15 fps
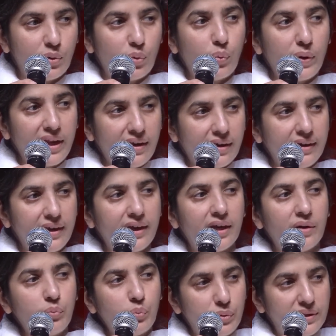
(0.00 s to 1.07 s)
when I
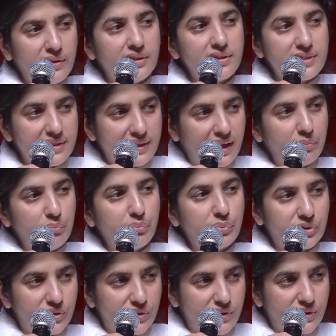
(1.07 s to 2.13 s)
am with the same
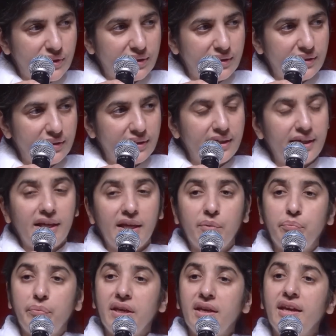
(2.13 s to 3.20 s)
person
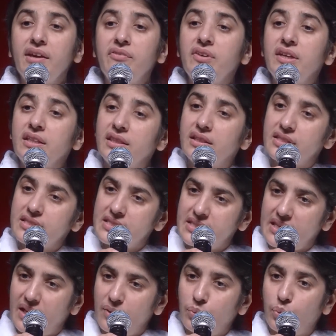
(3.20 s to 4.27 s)
behaving the
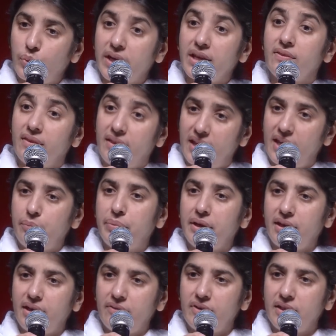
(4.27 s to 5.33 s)
same way, they
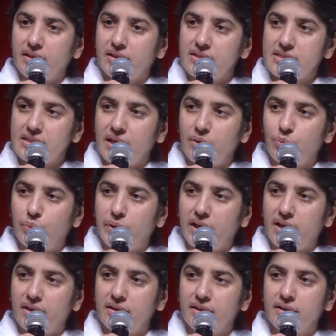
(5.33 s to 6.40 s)
behaving the same
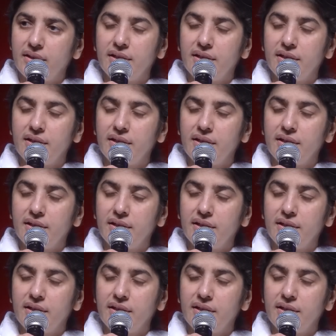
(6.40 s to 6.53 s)
way,